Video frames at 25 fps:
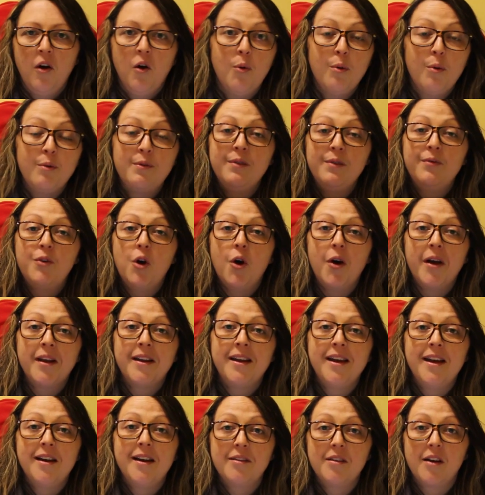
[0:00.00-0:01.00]
or if you've got
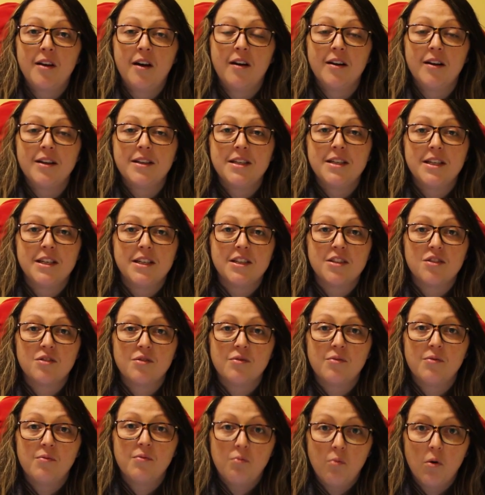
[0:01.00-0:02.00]
any other ideas
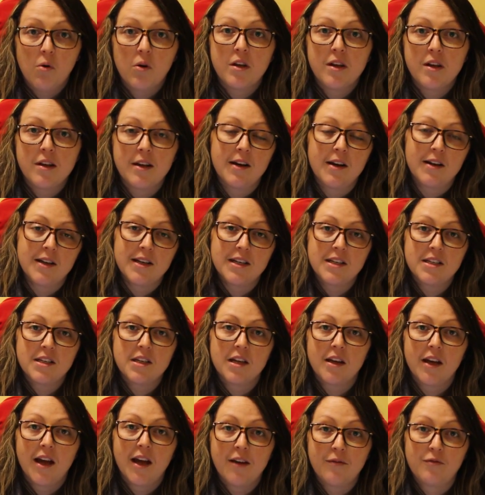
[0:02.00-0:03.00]
of what you'd like
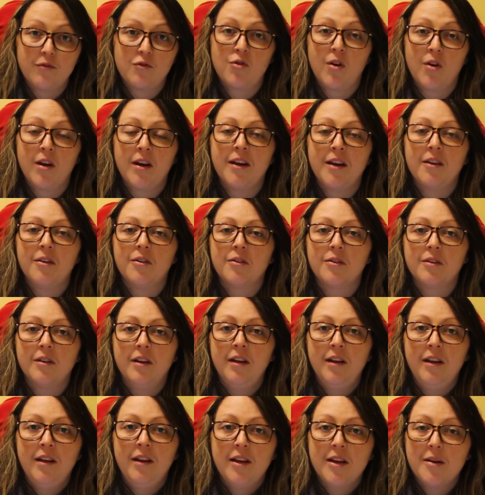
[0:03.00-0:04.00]
to have training on.
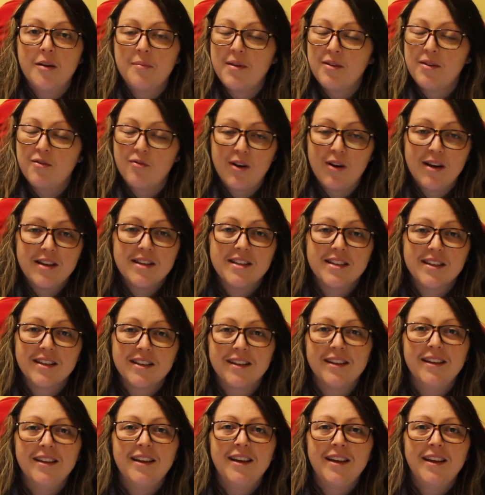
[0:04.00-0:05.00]
It'd be great
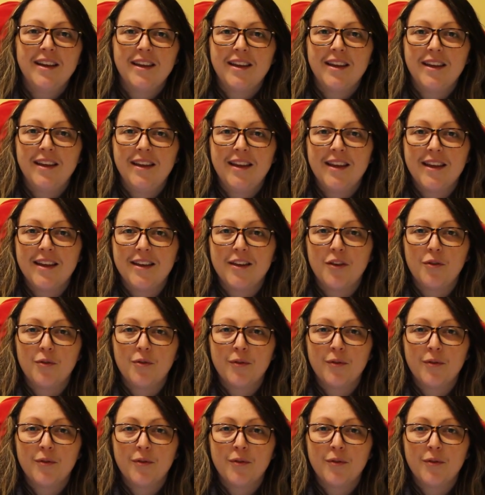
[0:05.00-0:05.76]
to hear your